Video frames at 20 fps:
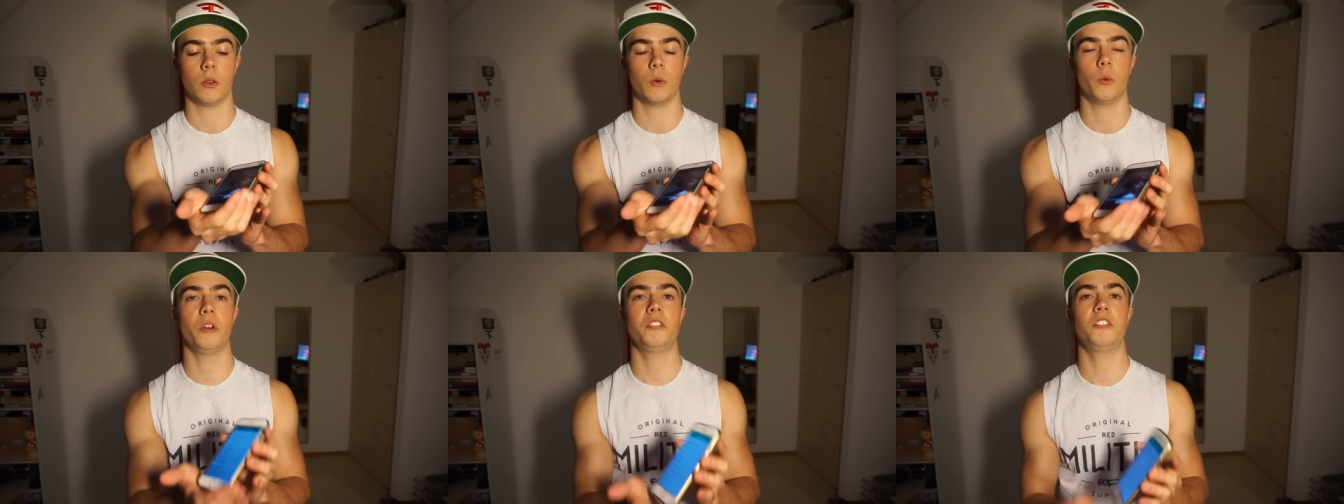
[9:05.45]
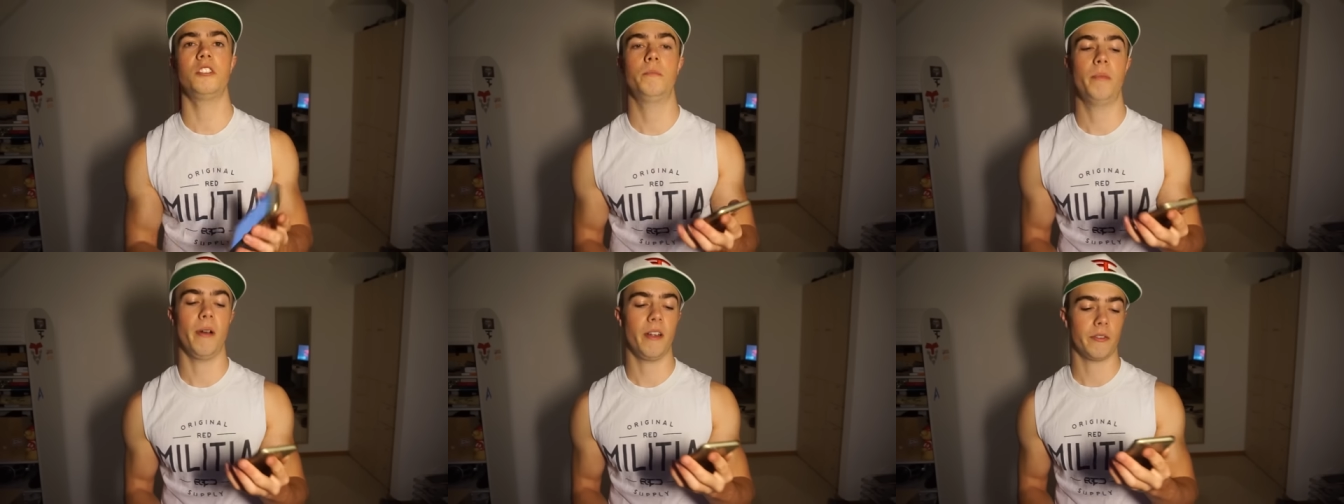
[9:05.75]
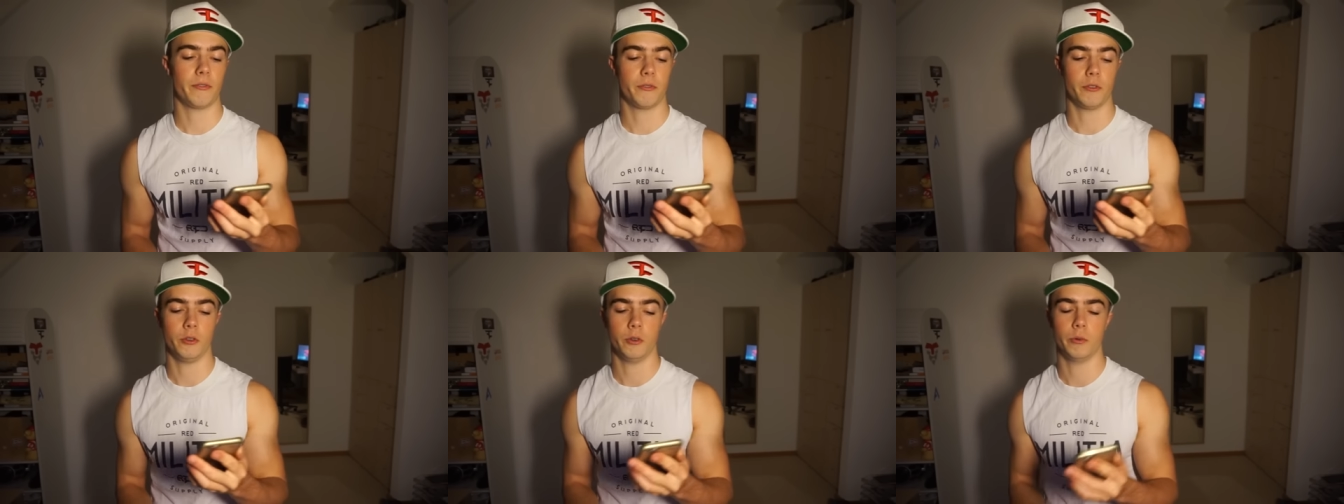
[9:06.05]
Which is
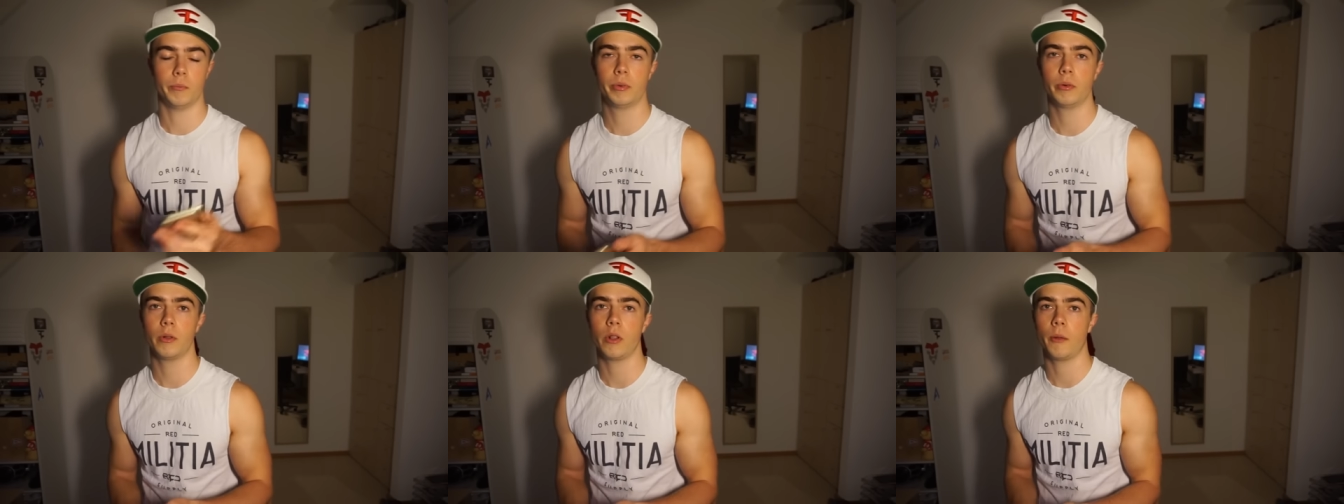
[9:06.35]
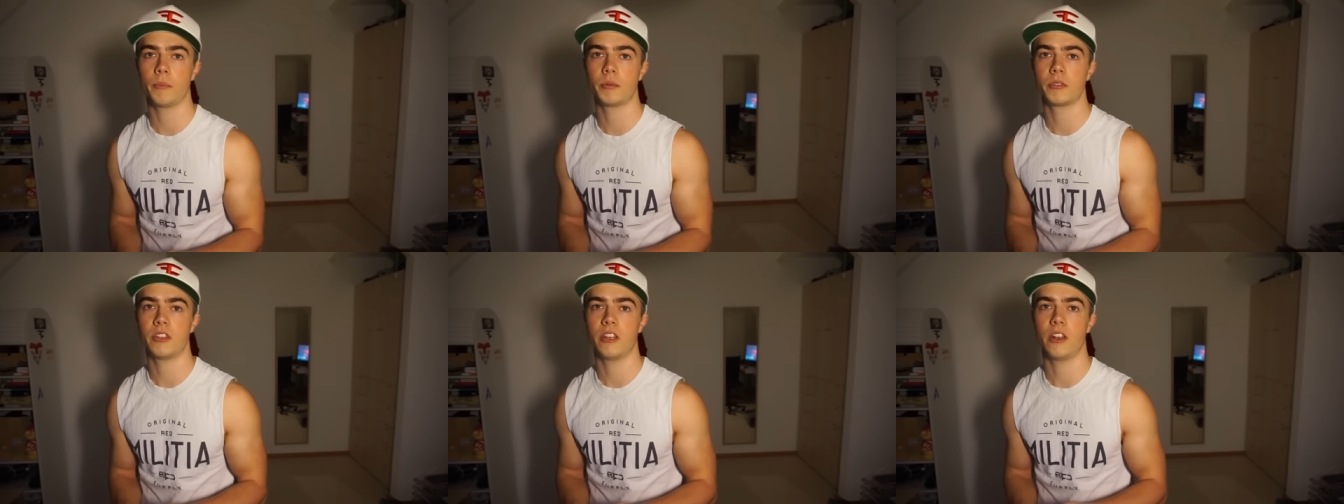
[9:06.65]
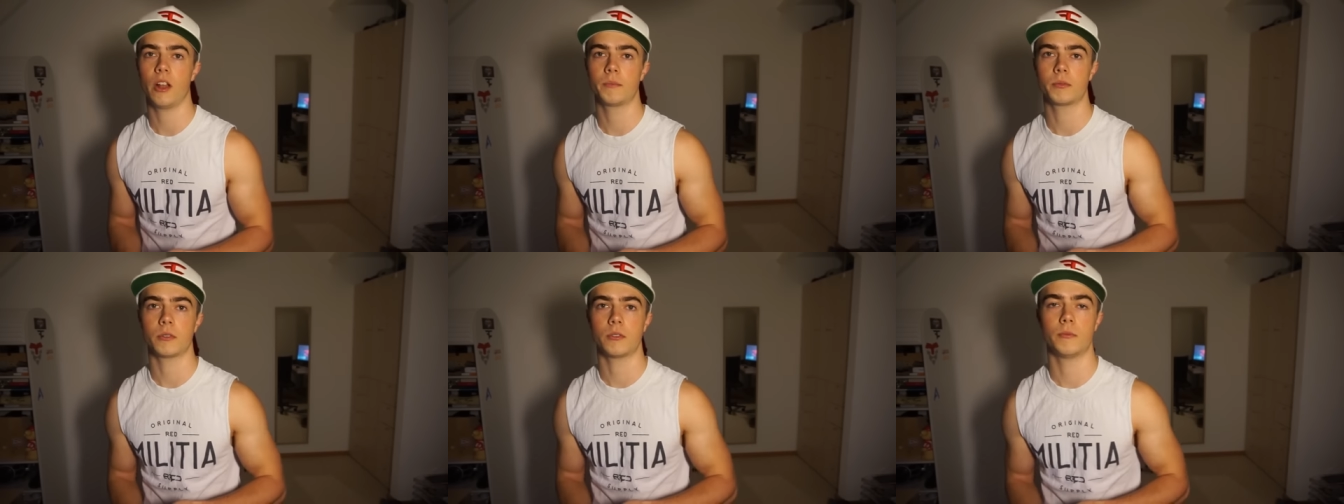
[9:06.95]
better for you, pull-ups,
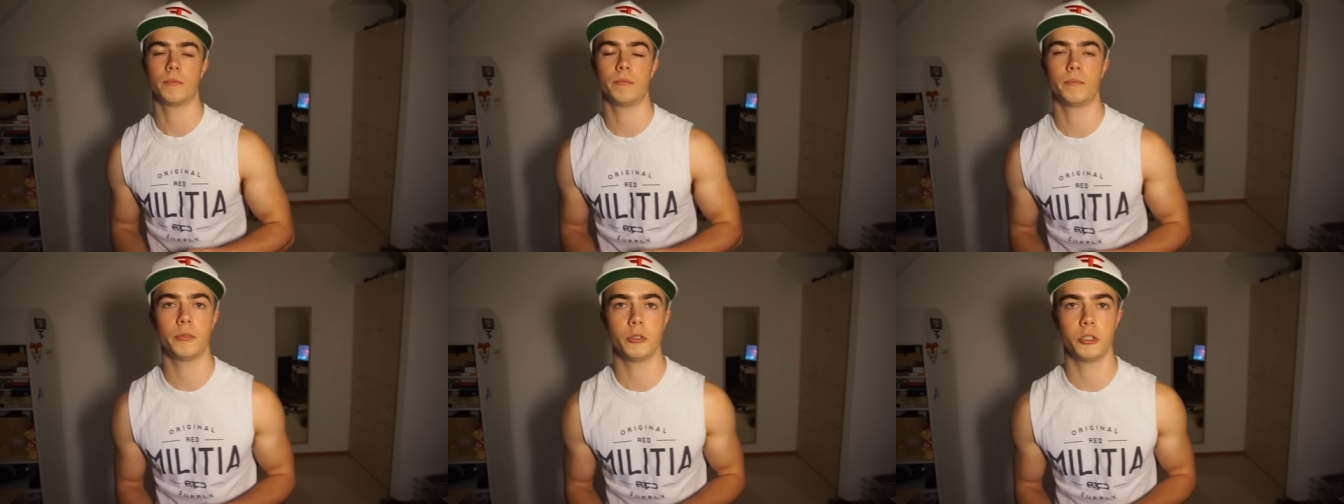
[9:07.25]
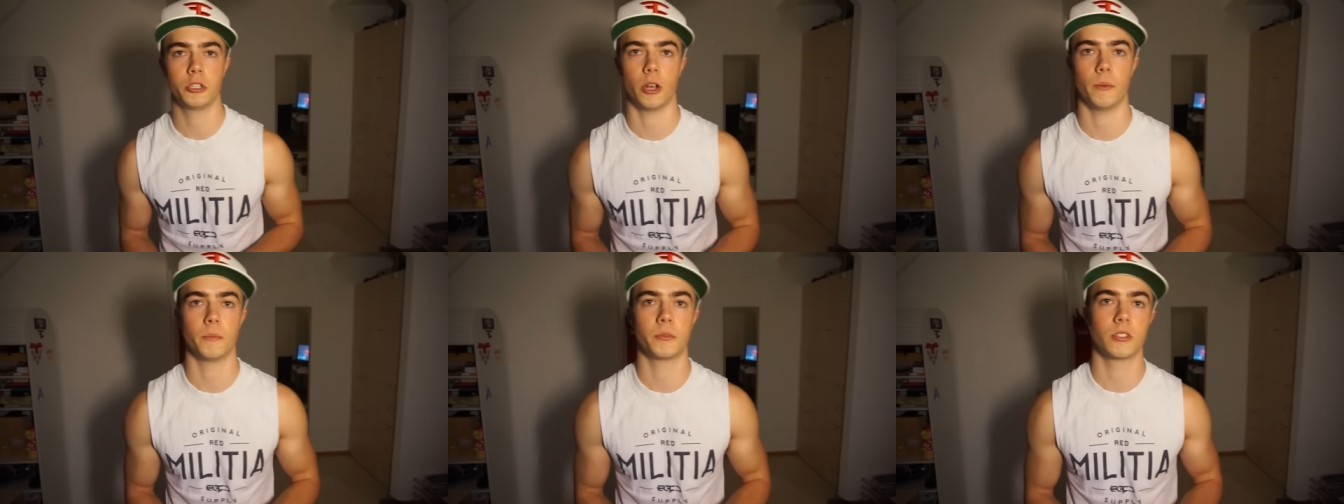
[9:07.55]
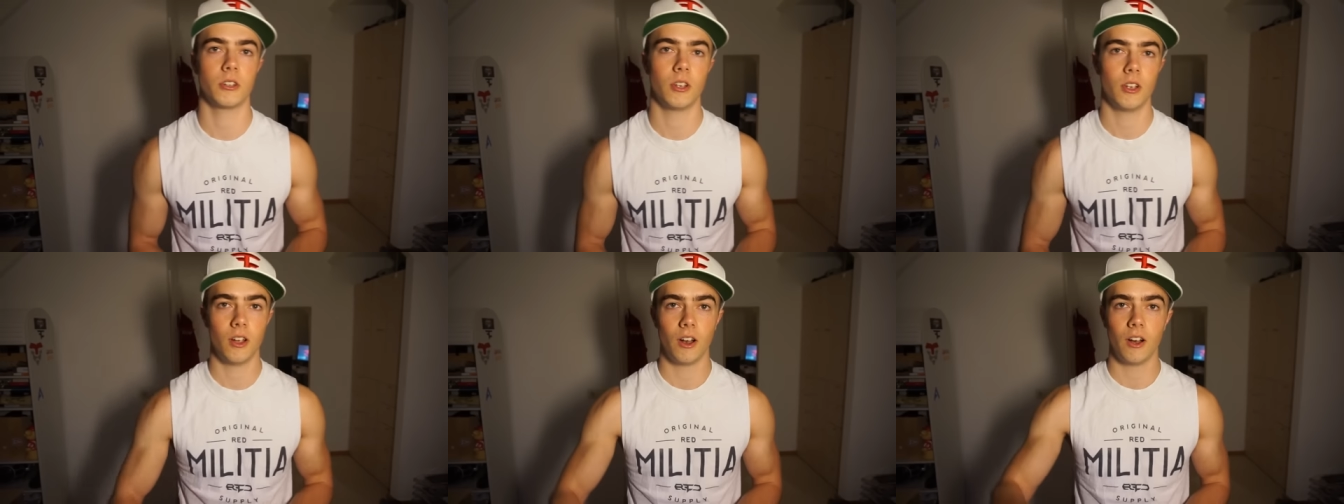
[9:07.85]
sit-ups, or
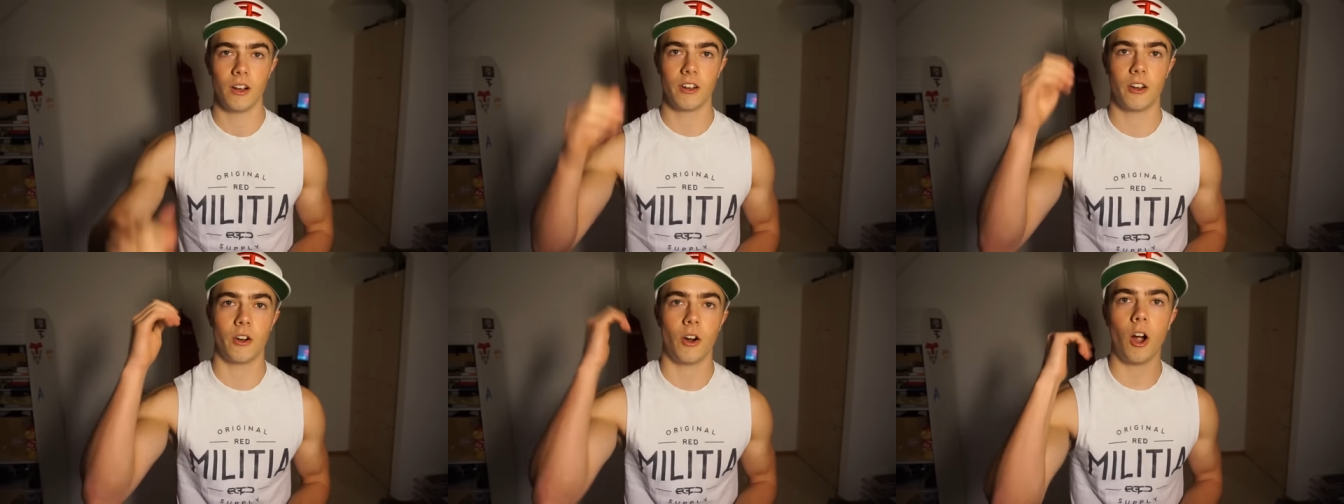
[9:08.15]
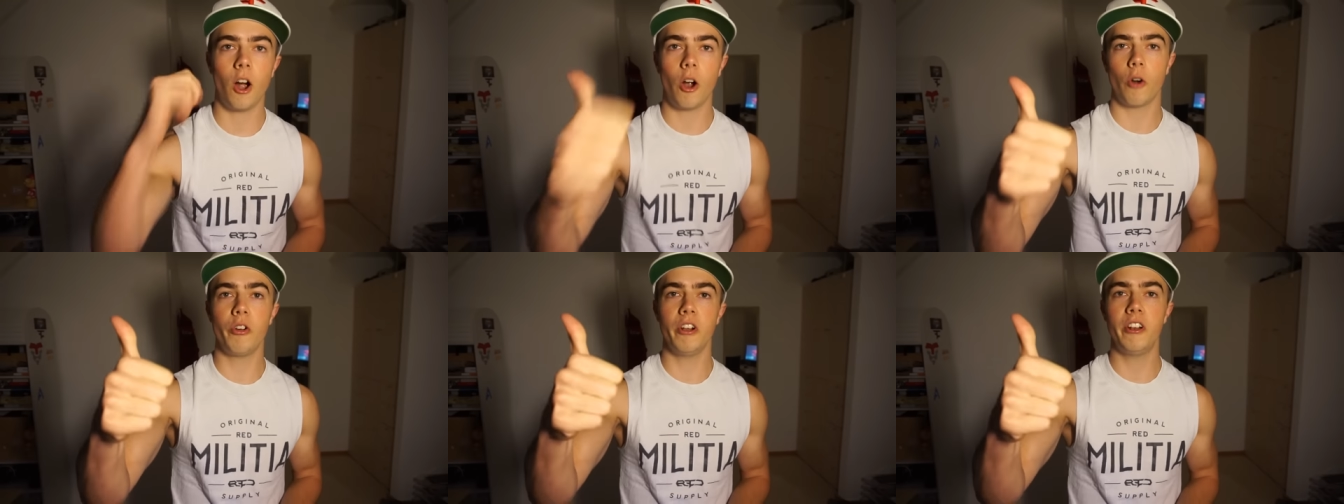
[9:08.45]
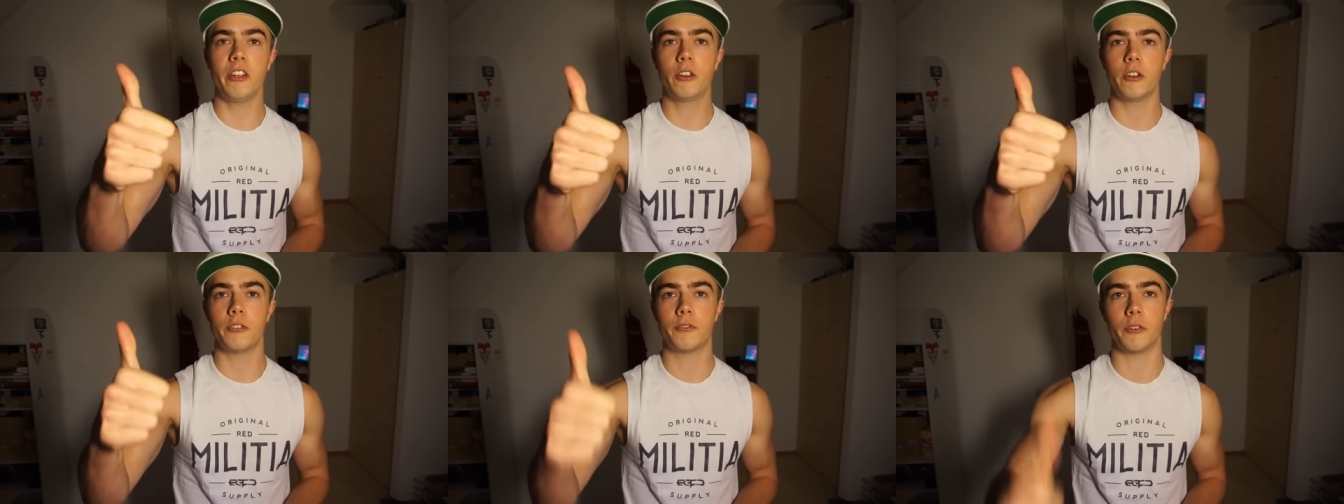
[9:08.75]
push-ups? They're all
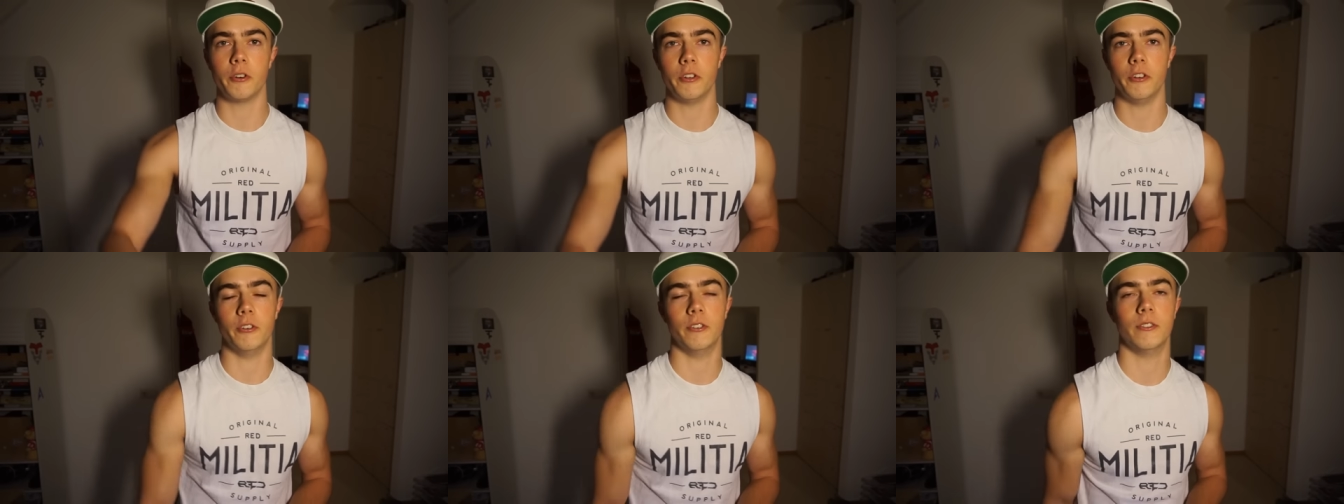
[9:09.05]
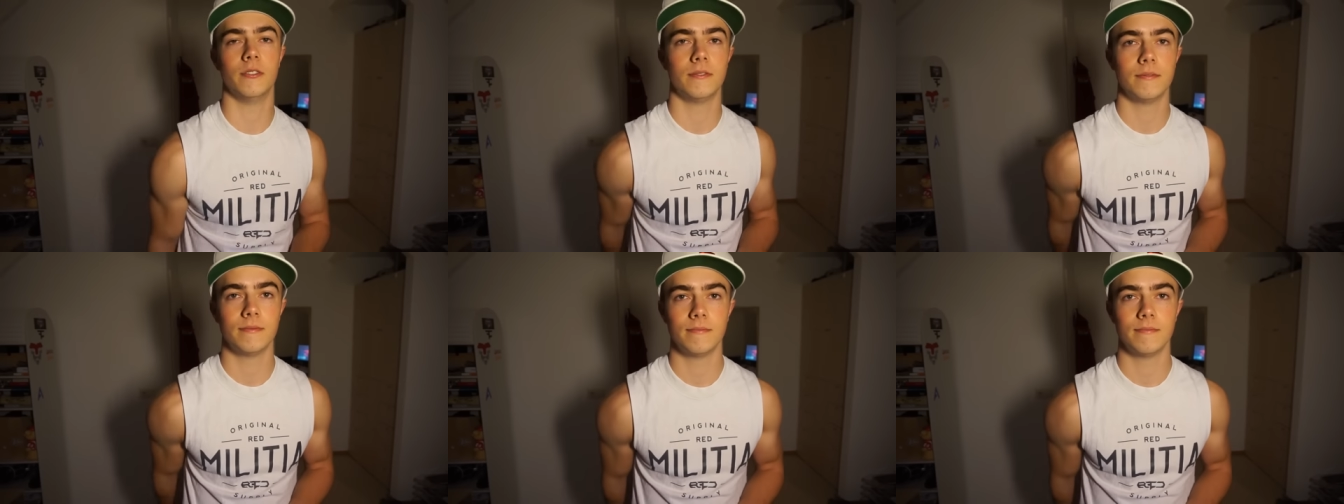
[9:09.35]
really good for you.